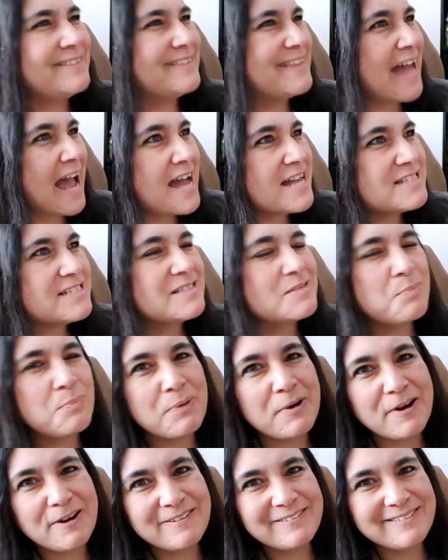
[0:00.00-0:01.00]
that's the
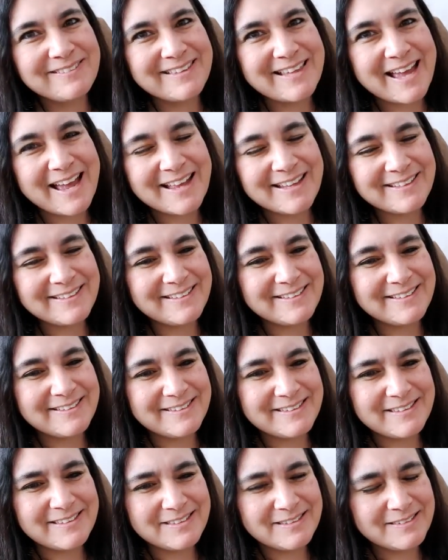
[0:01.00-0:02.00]
part that
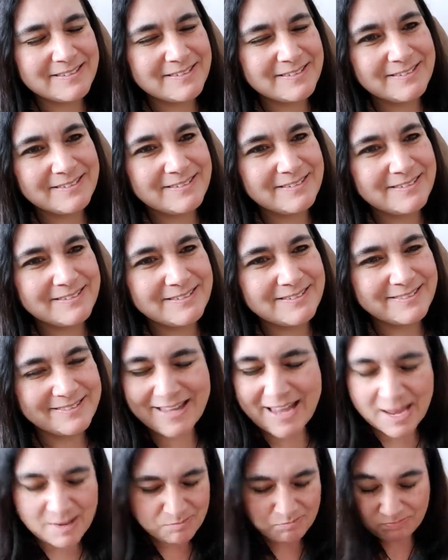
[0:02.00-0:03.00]

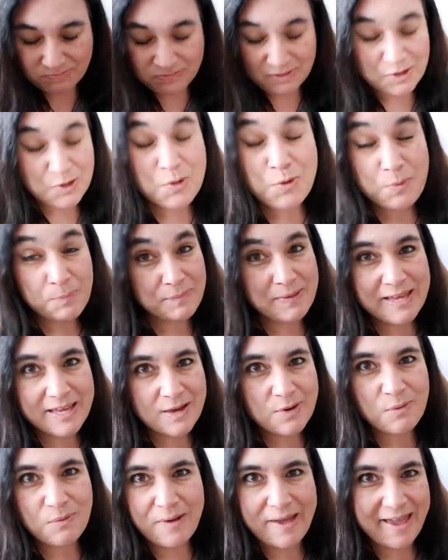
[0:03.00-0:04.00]
that blew me
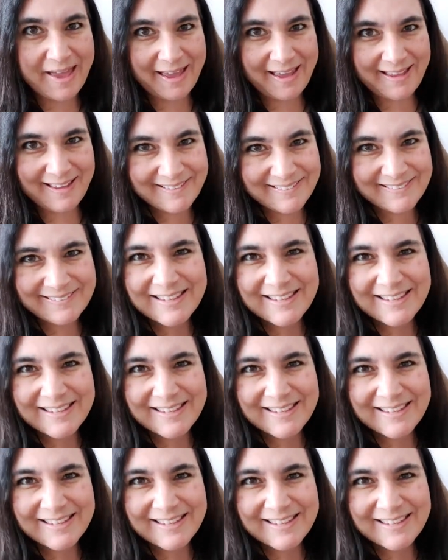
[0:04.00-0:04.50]
away.